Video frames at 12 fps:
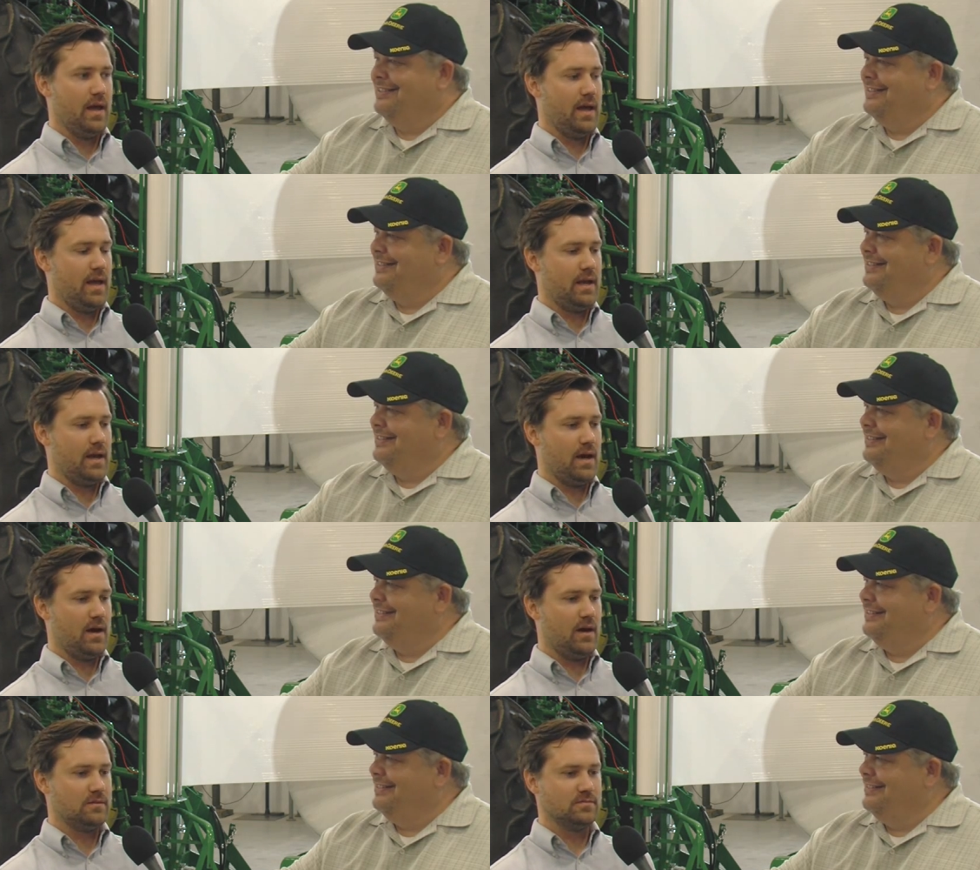Speaker 1: and
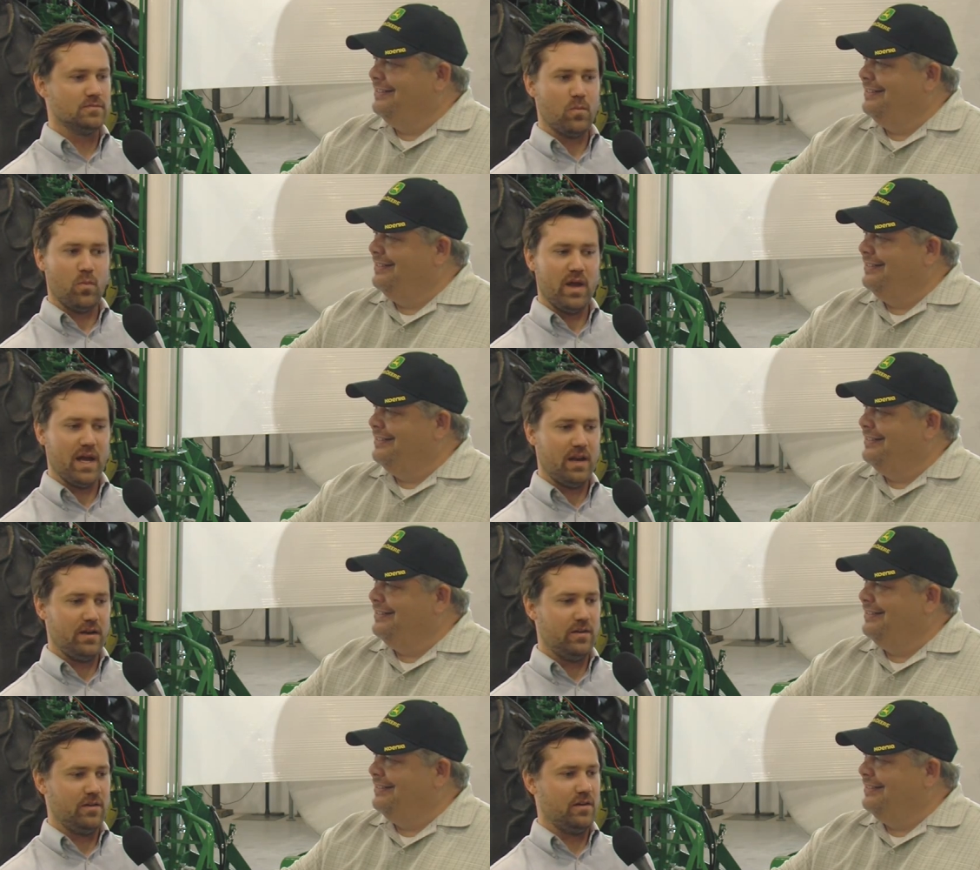uh, we
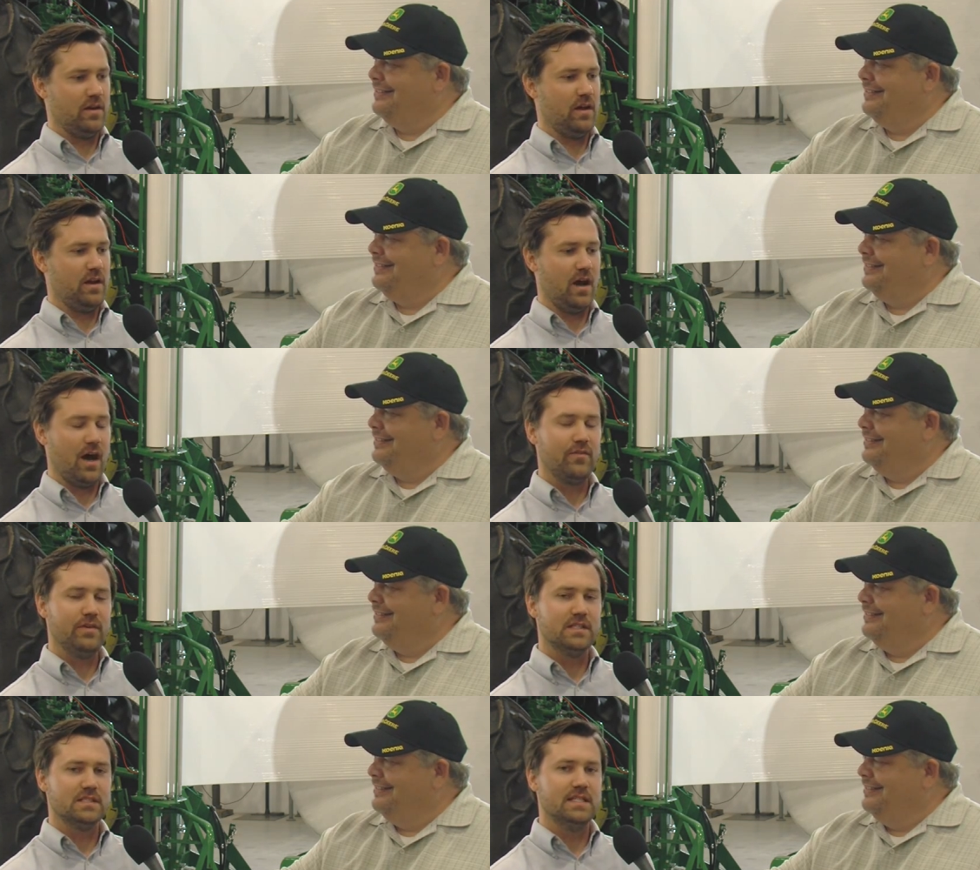had an, an
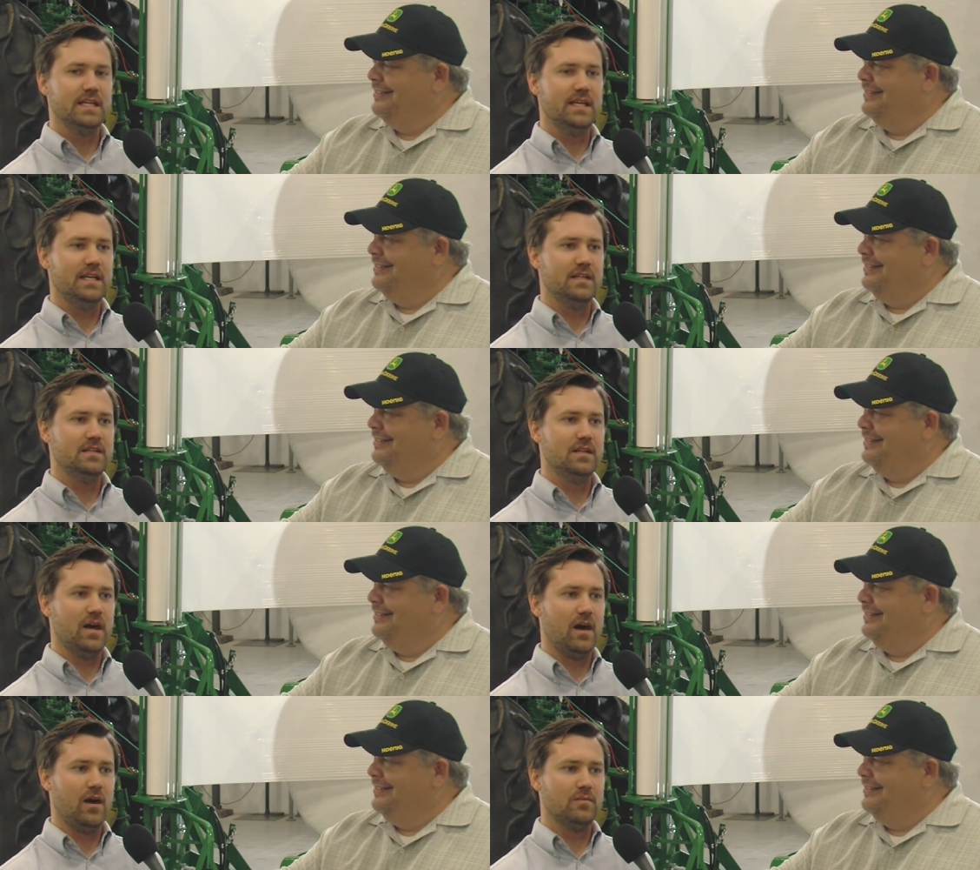obvious need
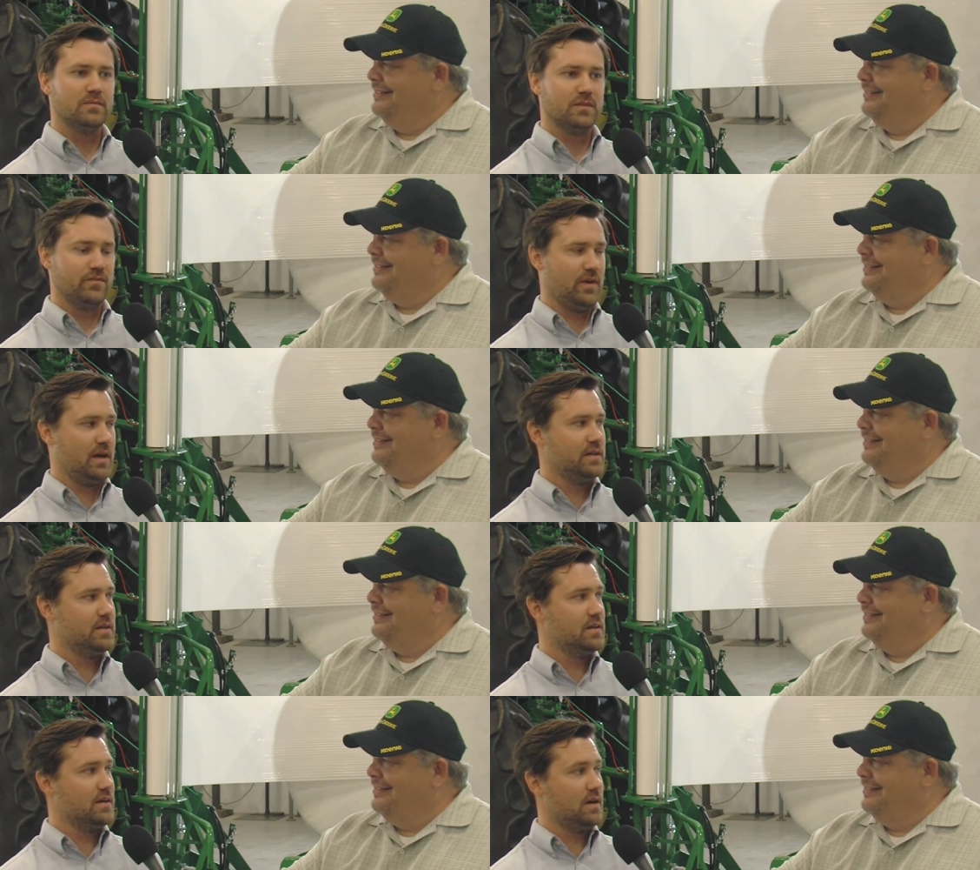um, to
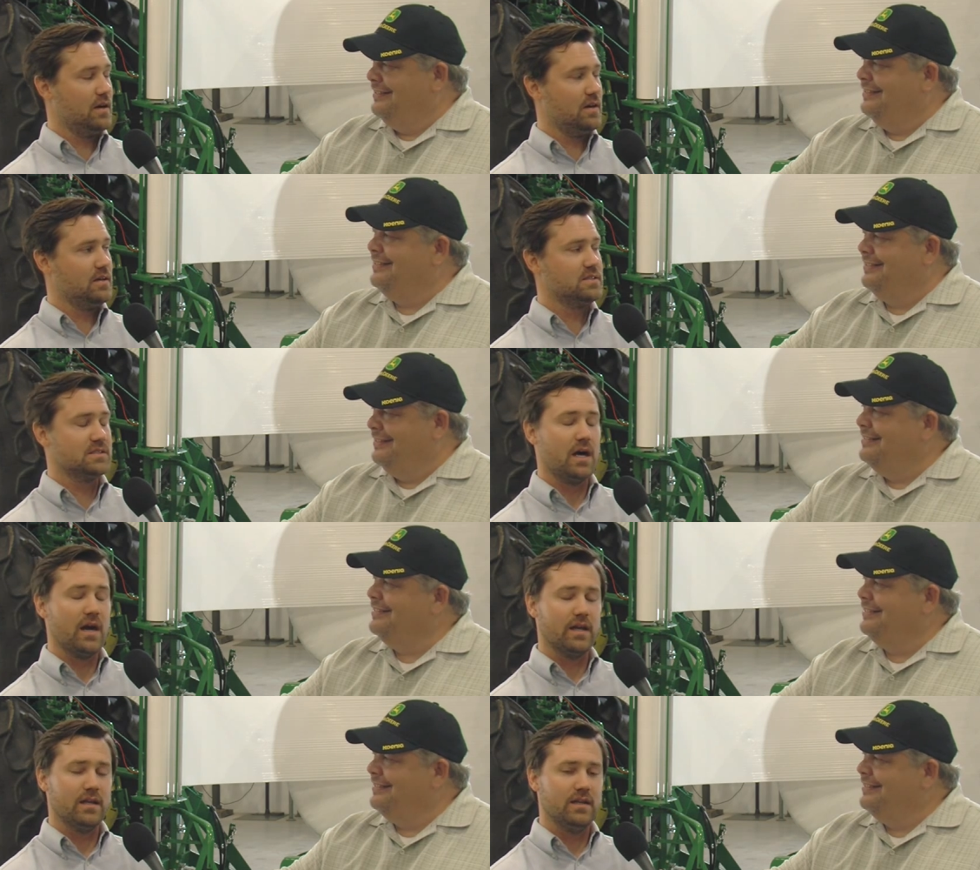find a, a
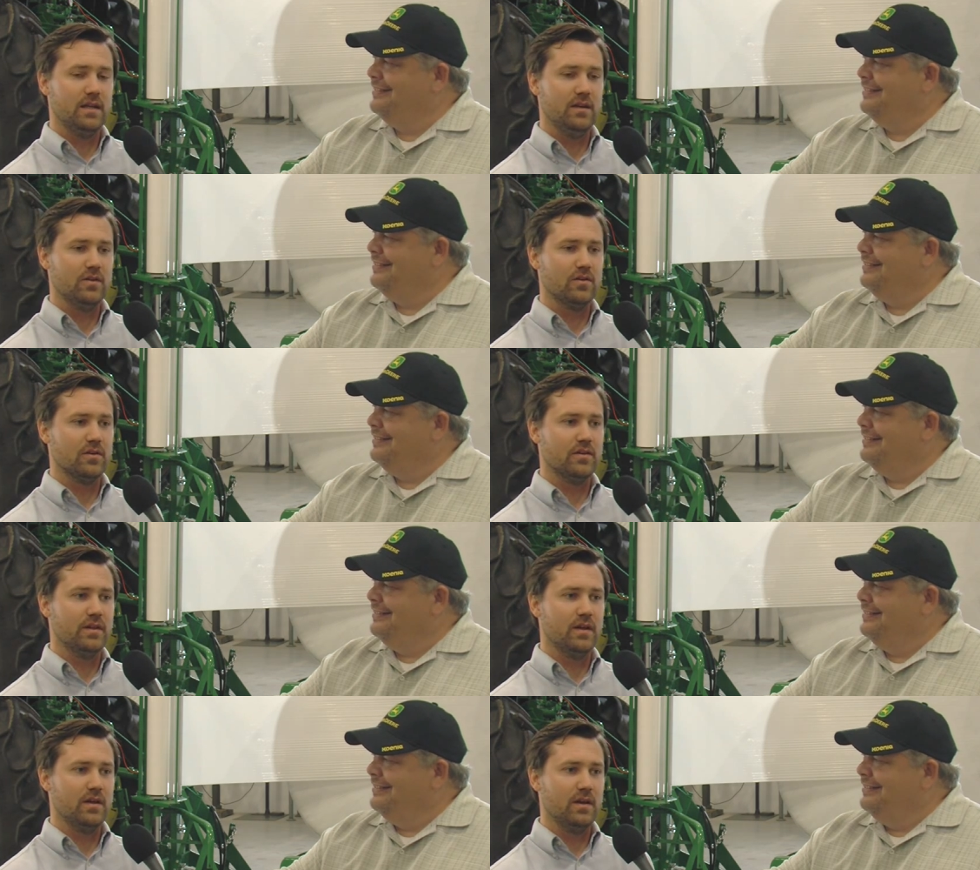stocking dealer
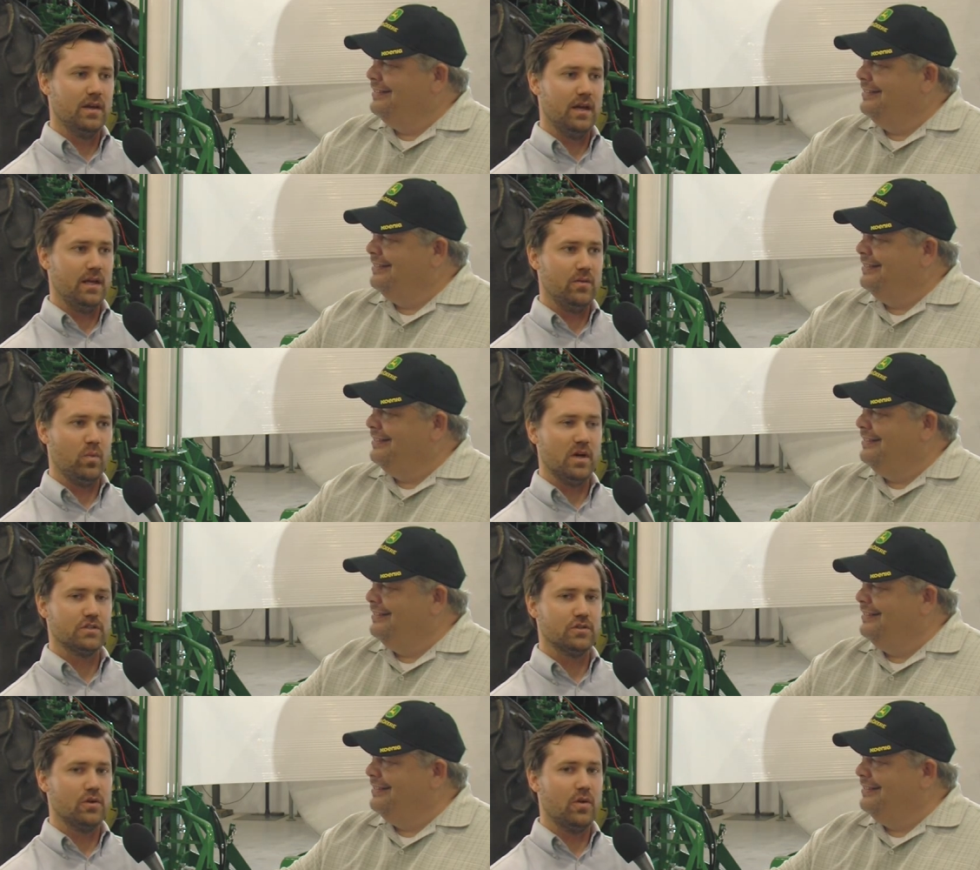in the in
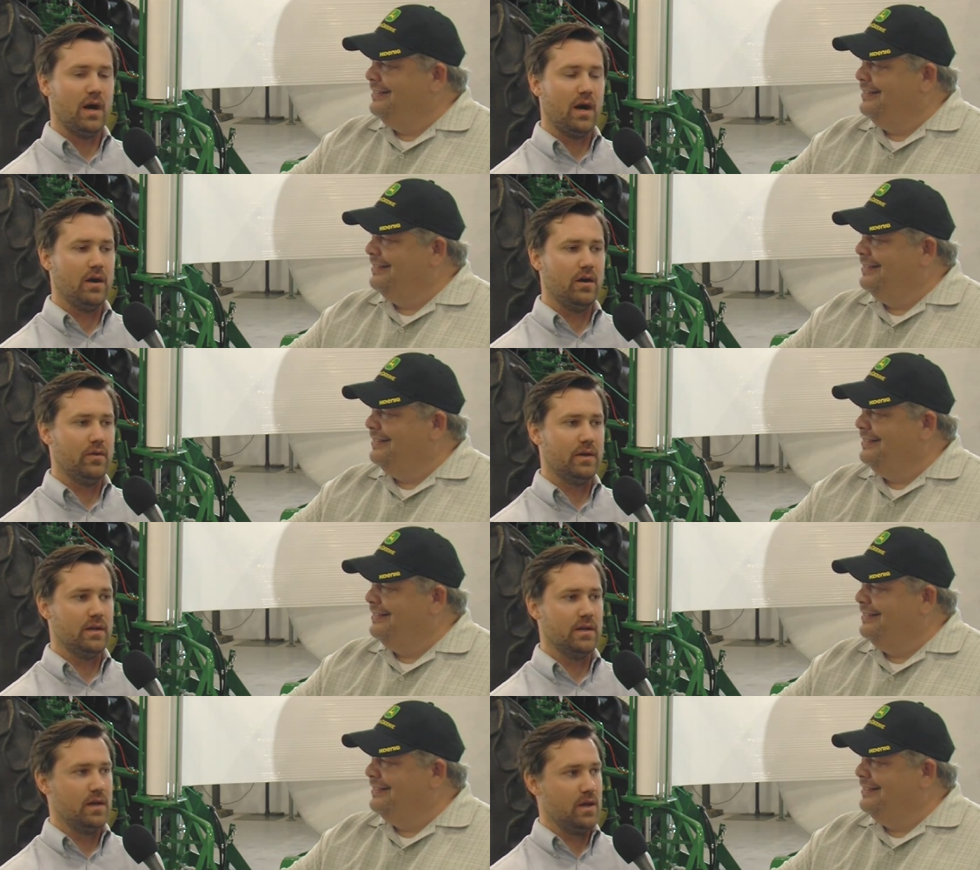Western Ohio,
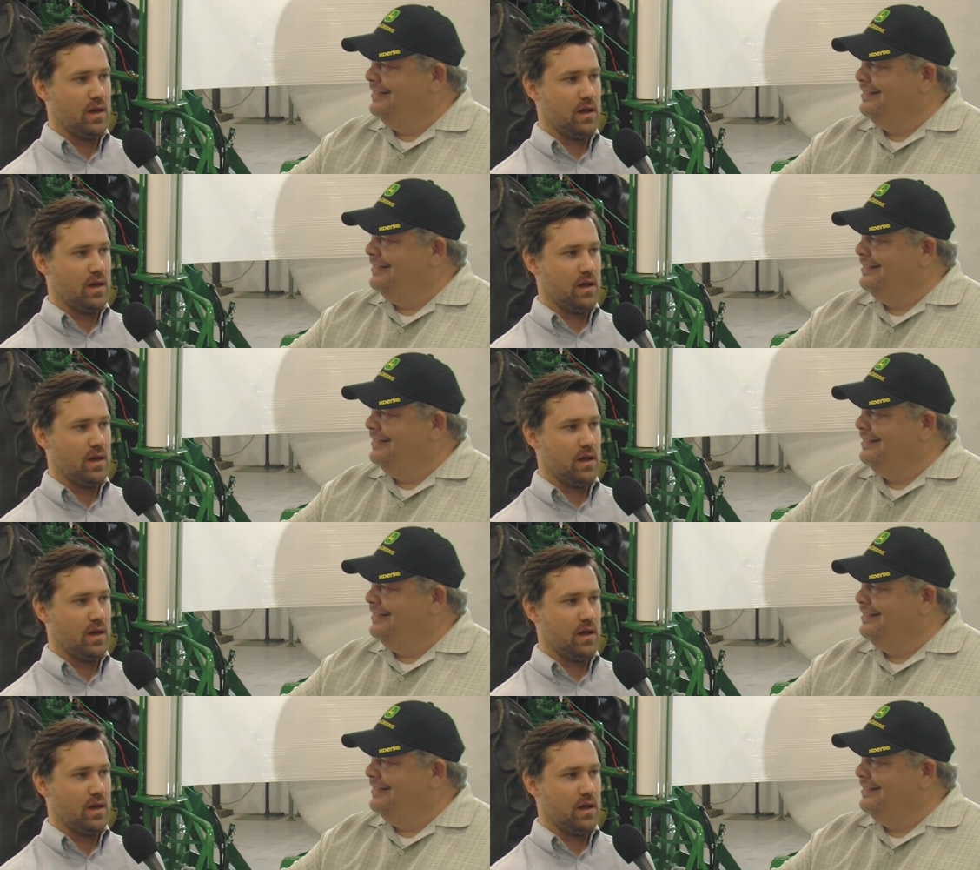and